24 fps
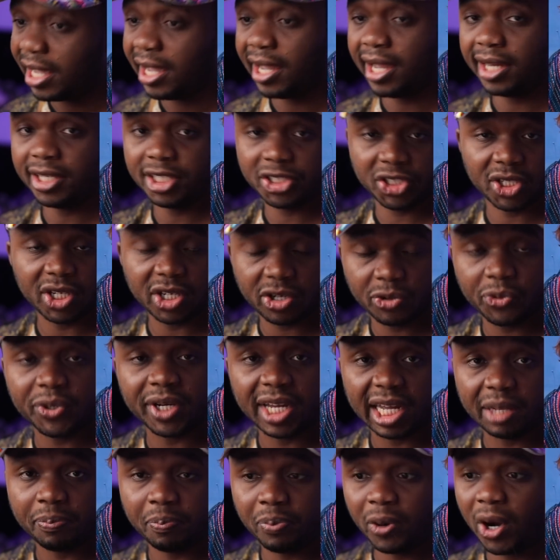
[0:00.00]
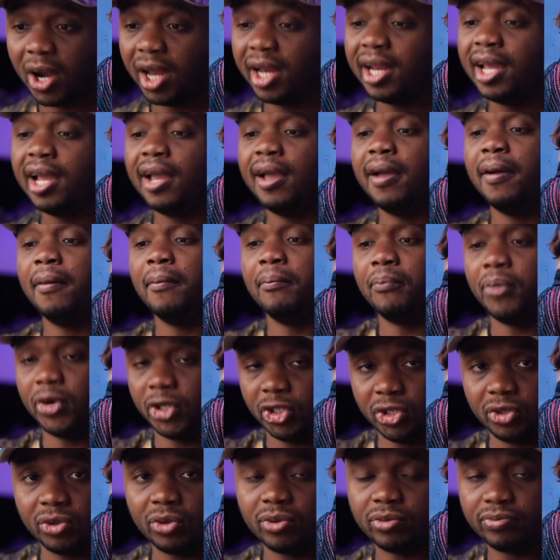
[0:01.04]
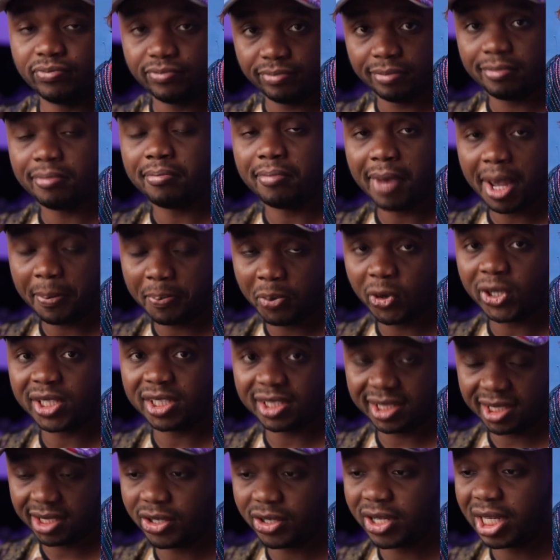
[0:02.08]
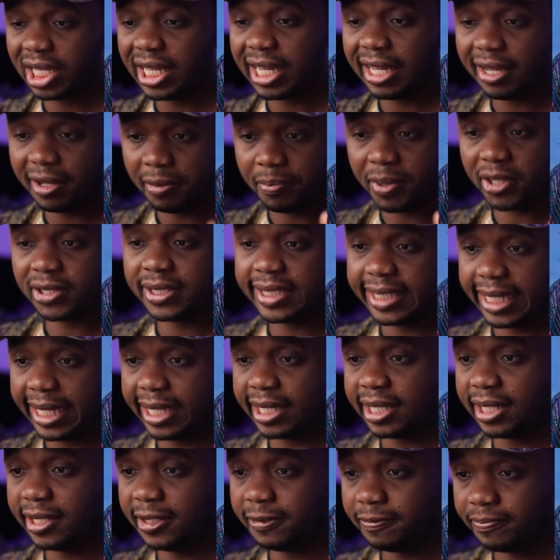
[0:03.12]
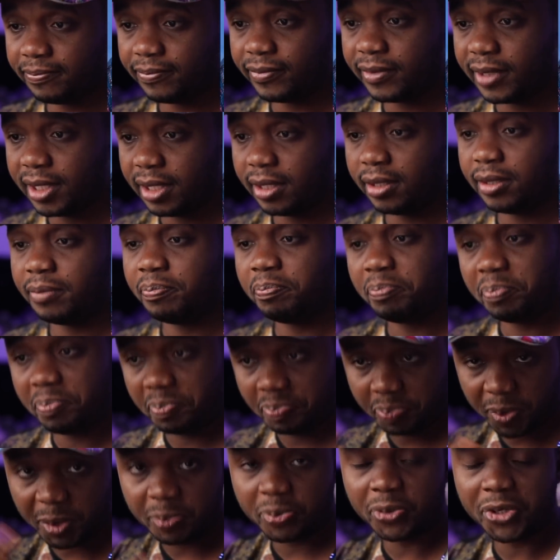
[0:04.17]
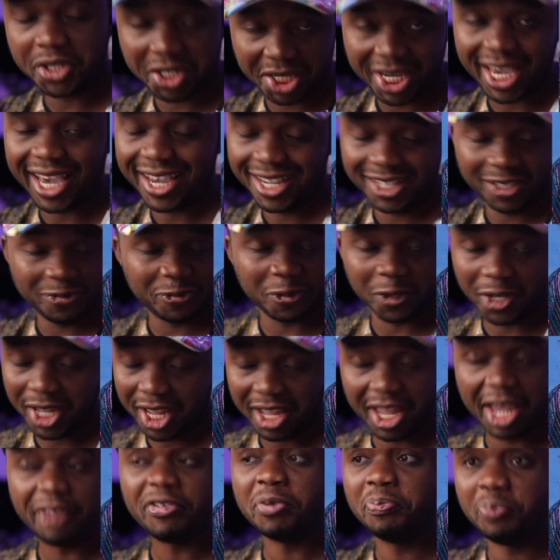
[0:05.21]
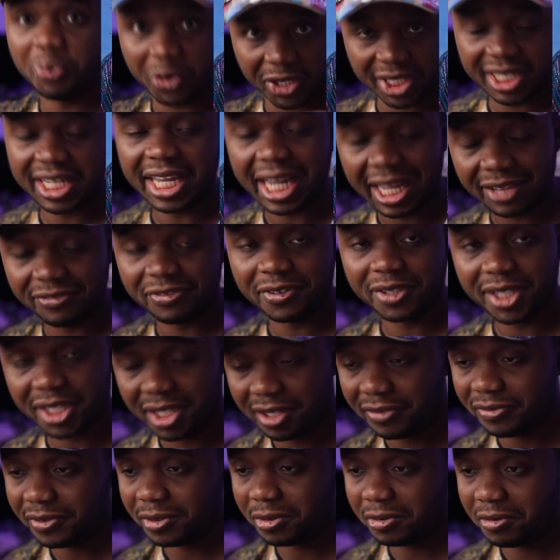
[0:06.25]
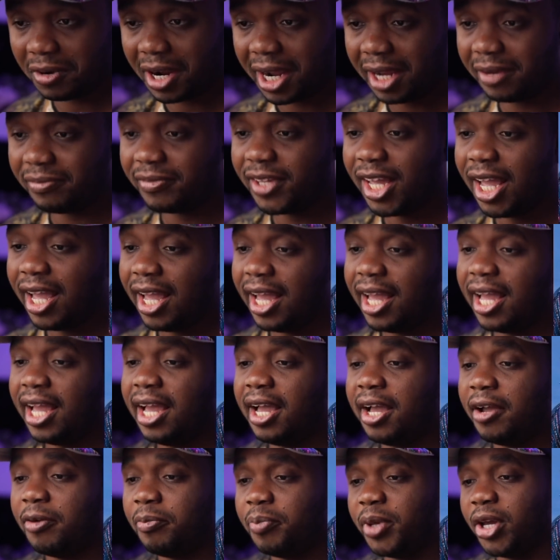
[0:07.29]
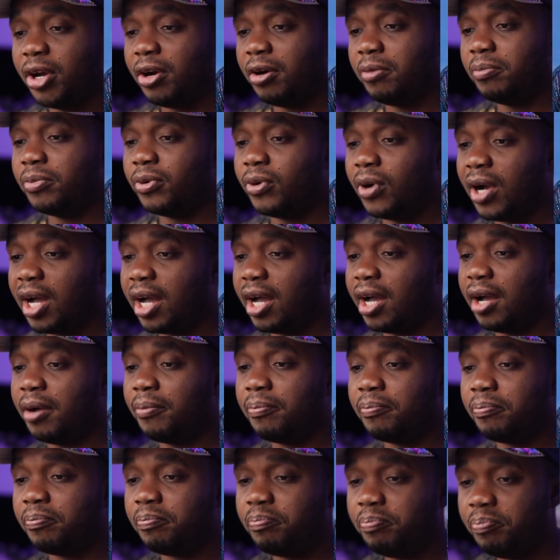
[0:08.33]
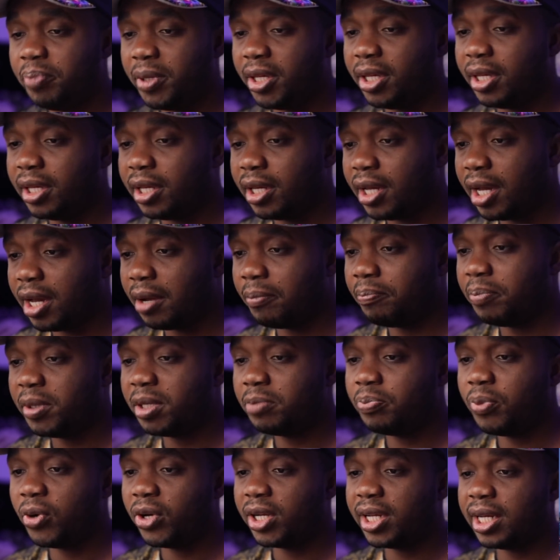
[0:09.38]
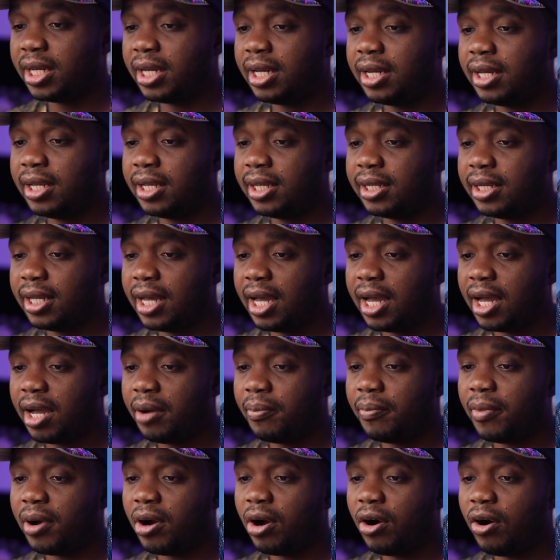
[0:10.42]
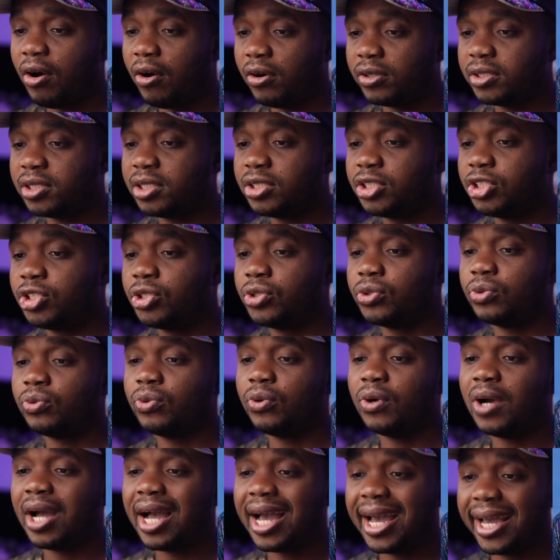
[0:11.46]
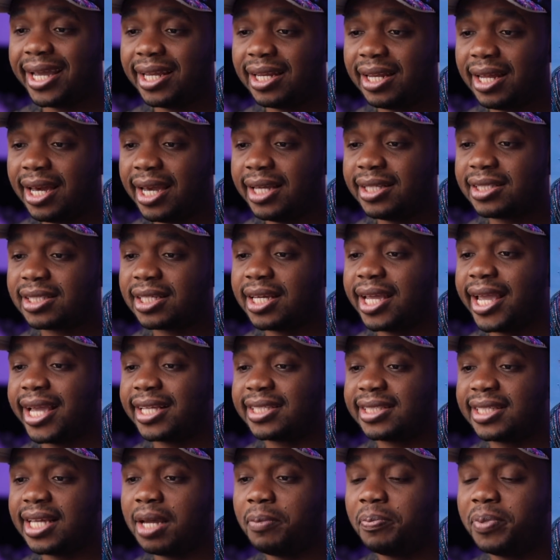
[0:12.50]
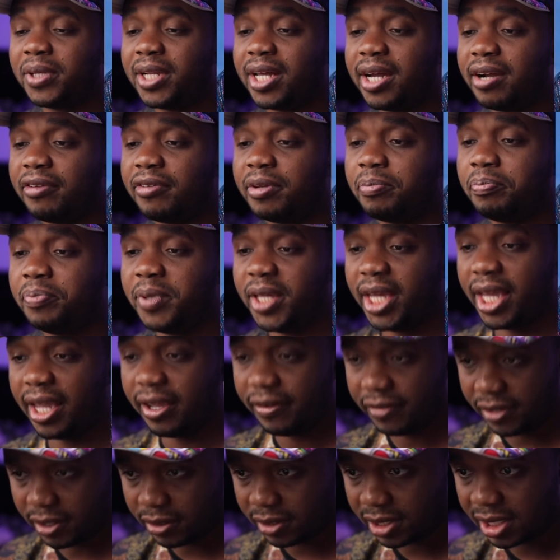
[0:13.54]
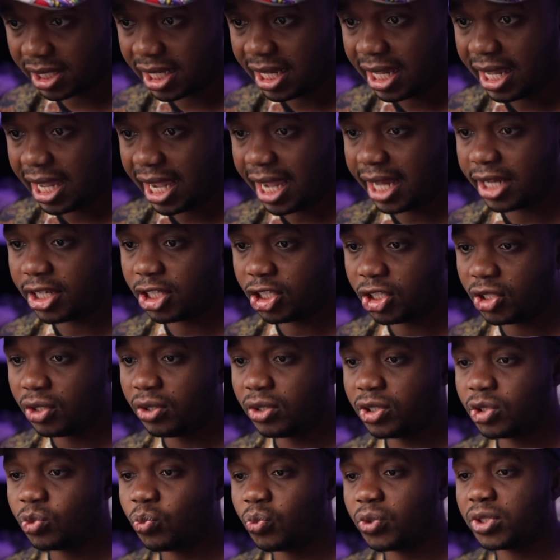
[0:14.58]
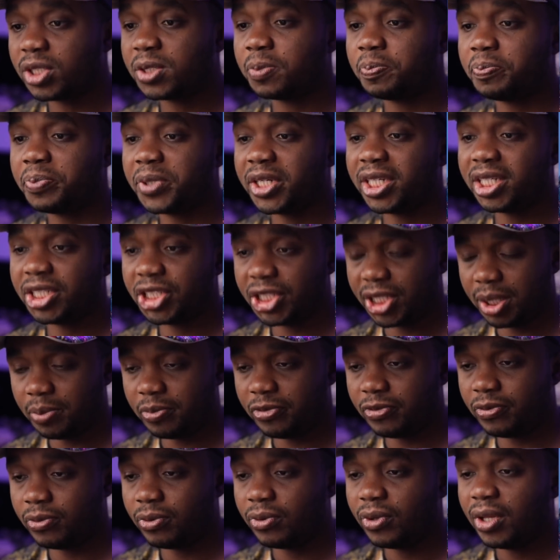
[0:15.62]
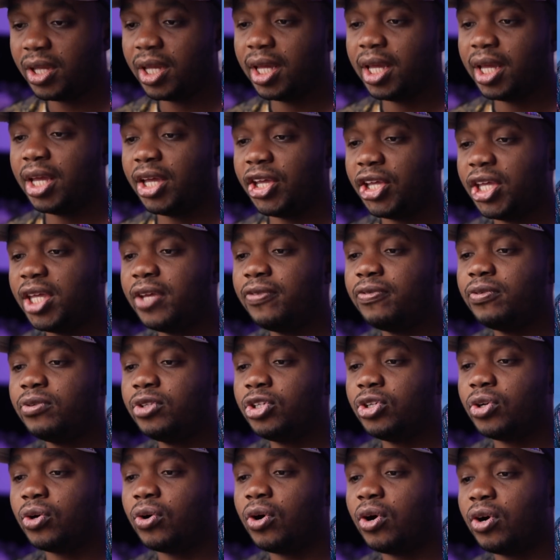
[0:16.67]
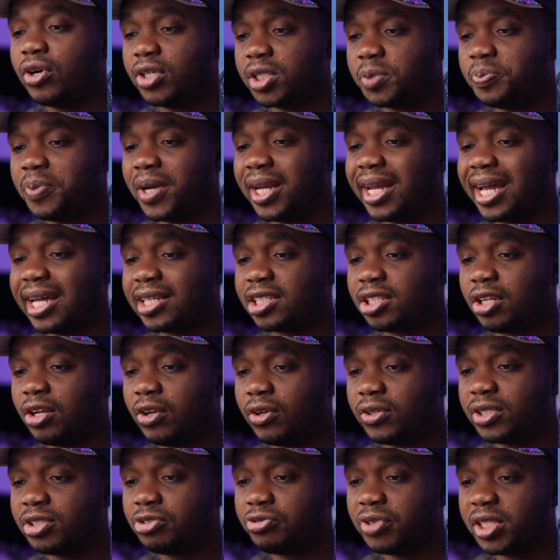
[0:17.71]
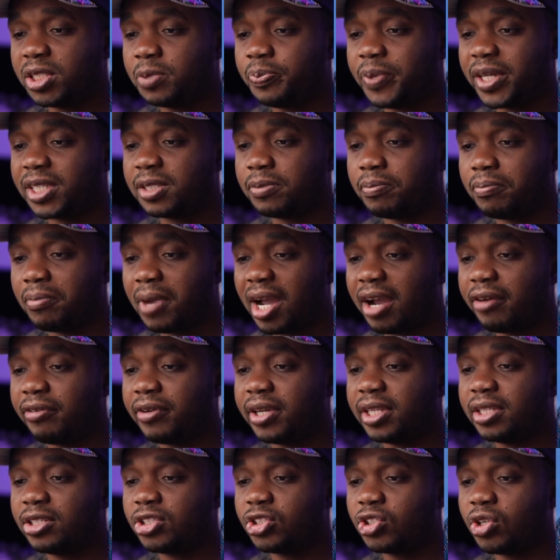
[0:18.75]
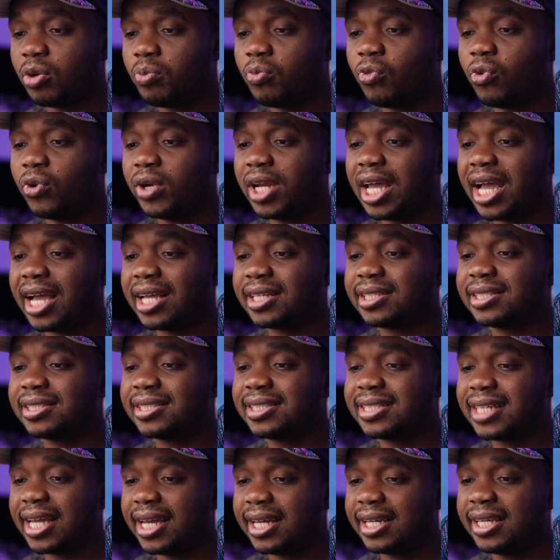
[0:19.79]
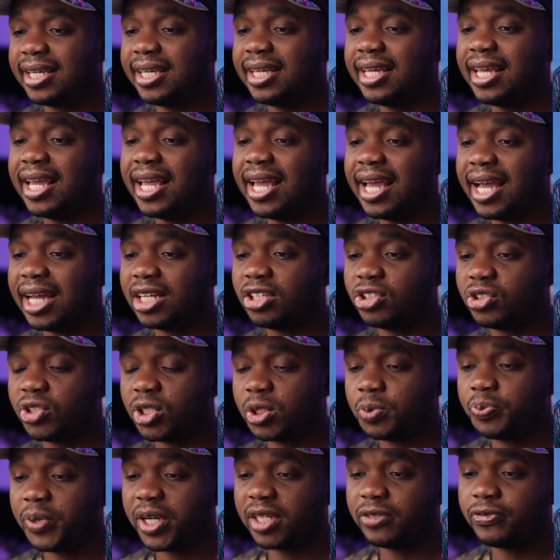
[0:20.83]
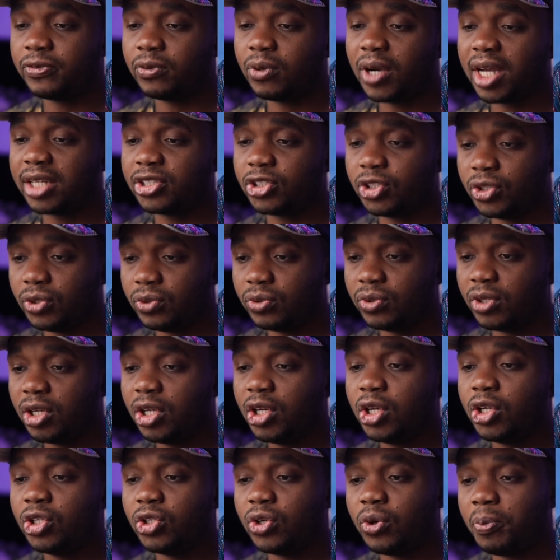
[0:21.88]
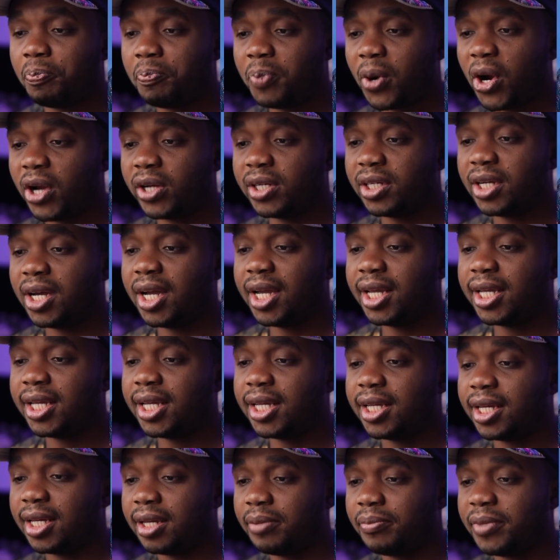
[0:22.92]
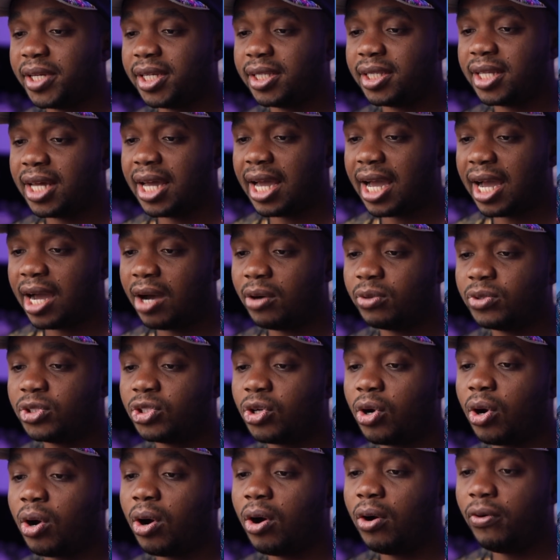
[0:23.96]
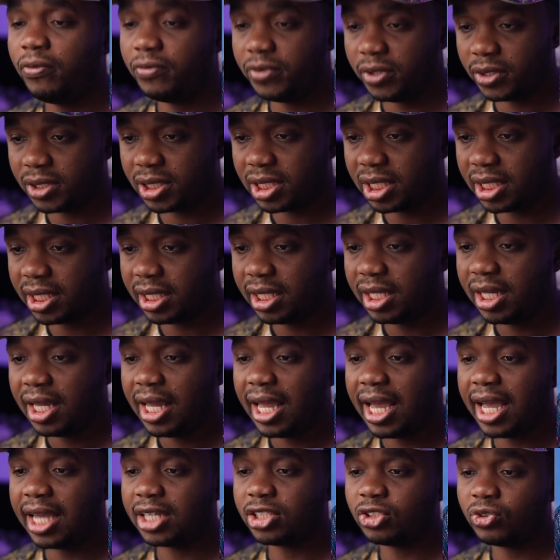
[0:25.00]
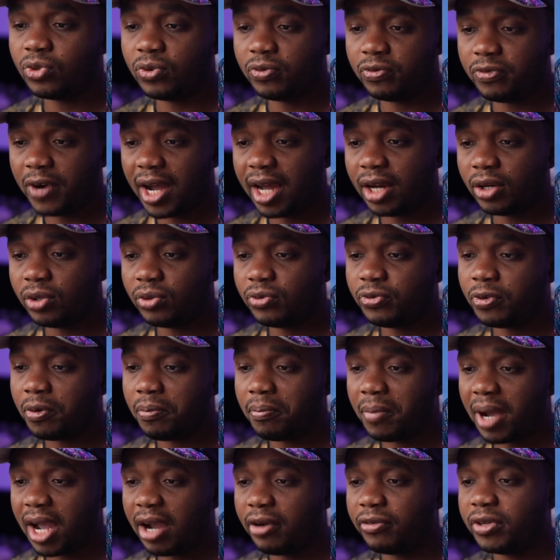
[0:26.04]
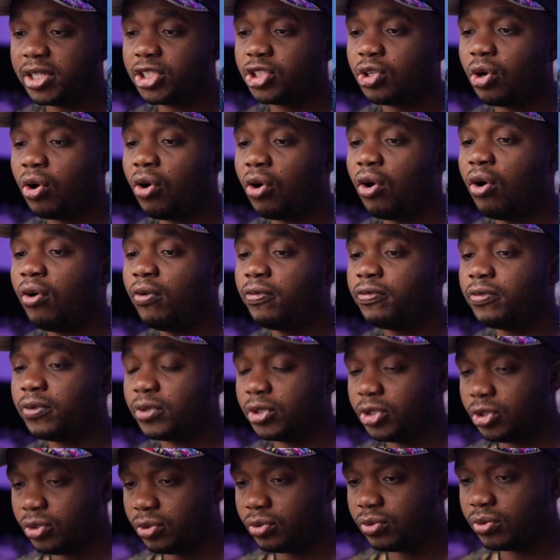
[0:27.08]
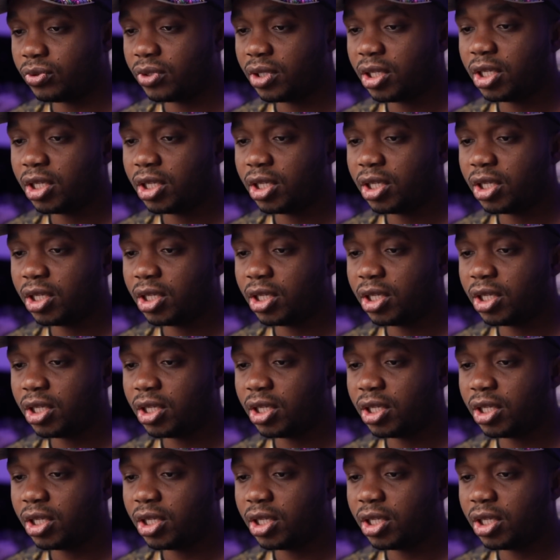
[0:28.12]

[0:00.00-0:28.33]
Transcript: I disagree with that part, but you know, my point is clear about Tega. People can't for everybody can forgive you, right? Be humble. Big Brother ought to highlight exemplary behaviors, and yours was pretty shameful. Even your husband has lost respect marrying someone as tacky and disrespectful as you. Your partner in the house obviously has no value for marriage or for you.